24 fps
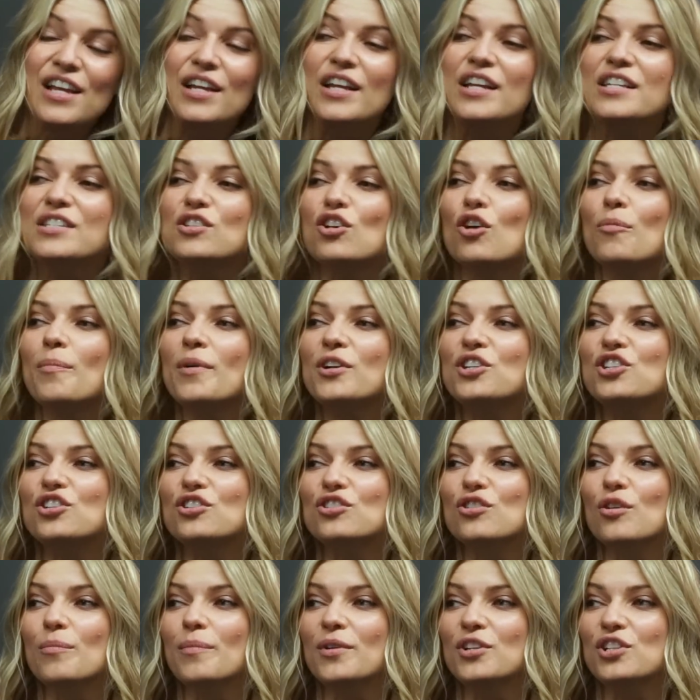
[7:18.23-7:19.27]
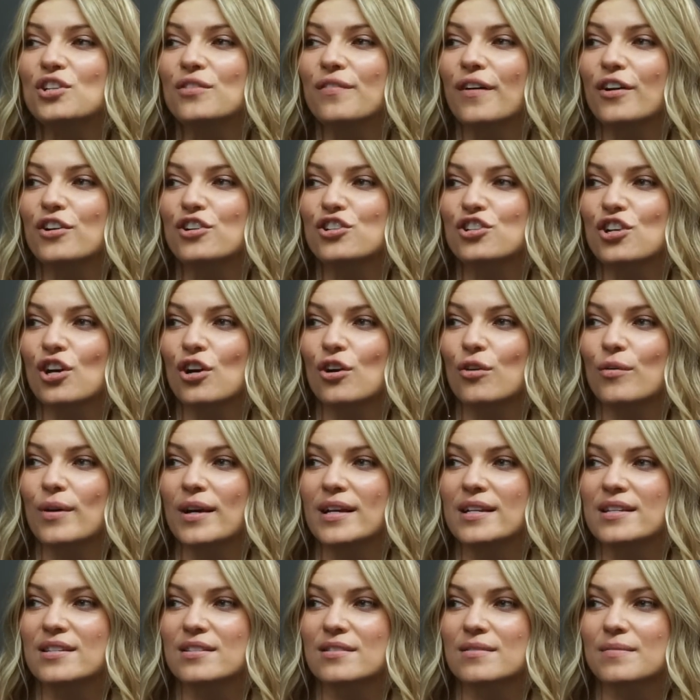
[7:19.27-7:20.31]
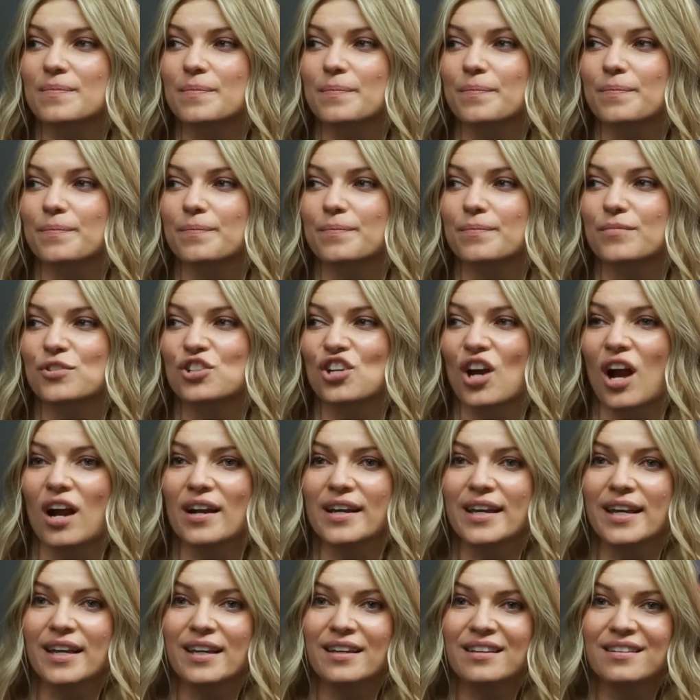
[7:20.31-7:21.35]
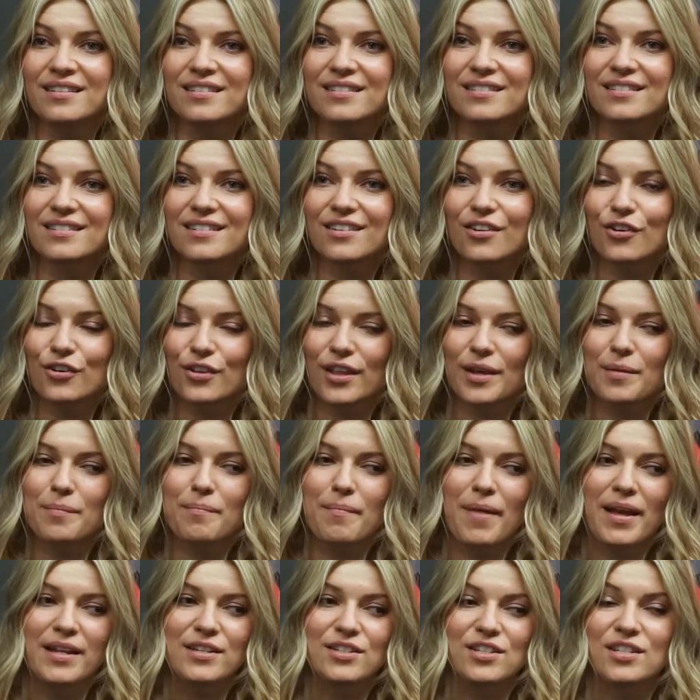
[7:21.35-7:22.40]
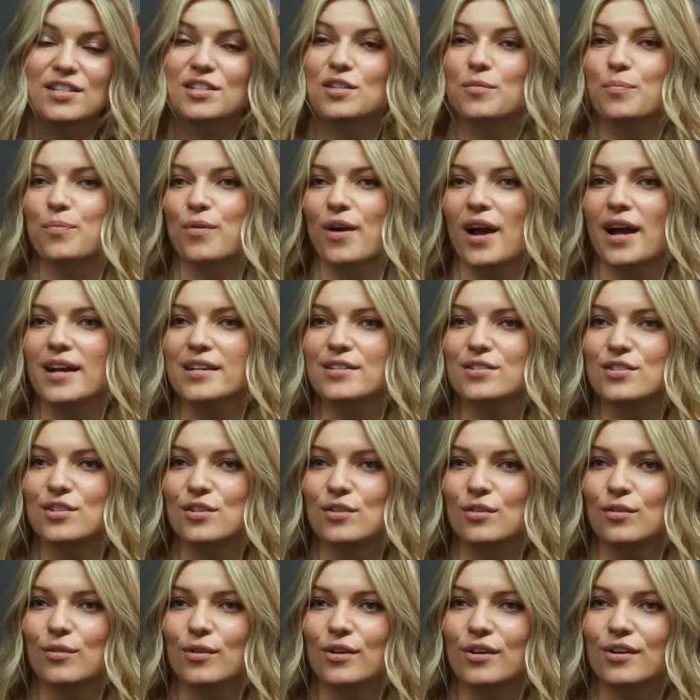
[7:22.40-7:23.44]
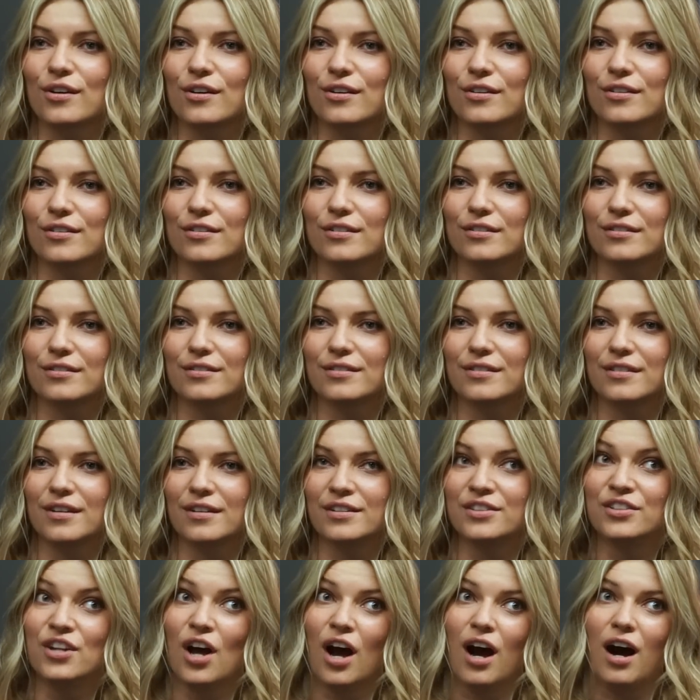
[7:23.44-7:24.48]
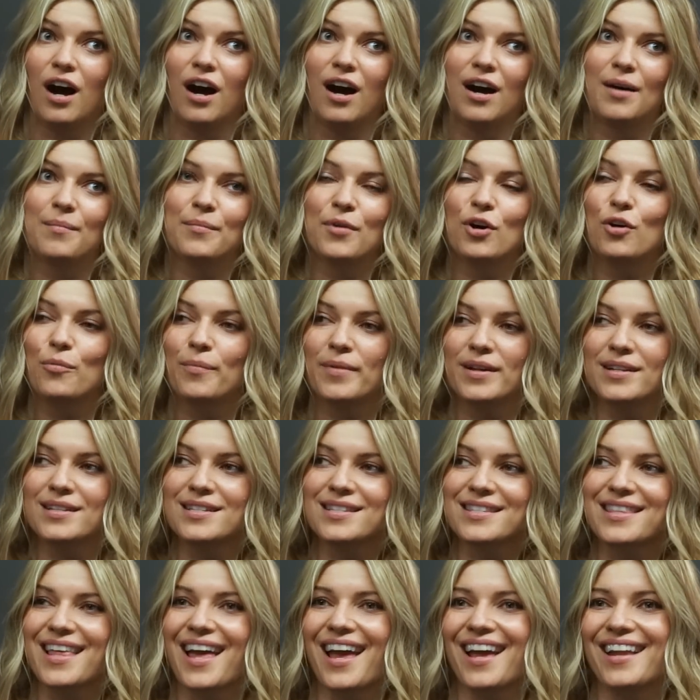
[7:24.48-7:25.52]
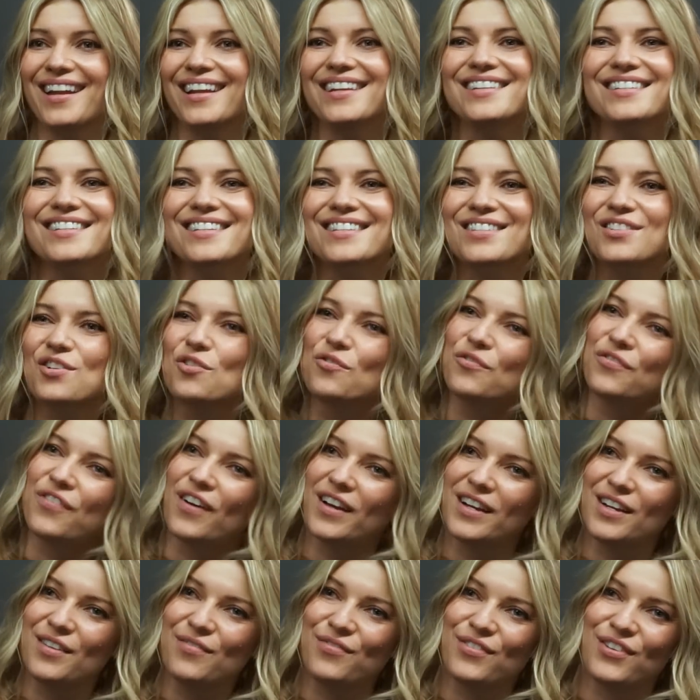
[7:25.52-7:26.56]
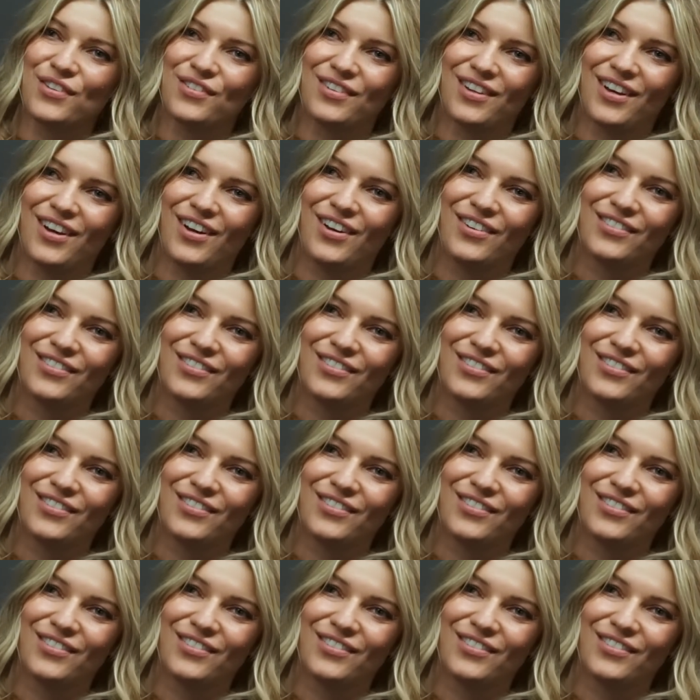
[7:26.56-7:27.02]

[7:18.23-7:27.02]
Because so much, so much of our show is shocking, or like meant to surprise you, or nah moments that it's just no fun if you know.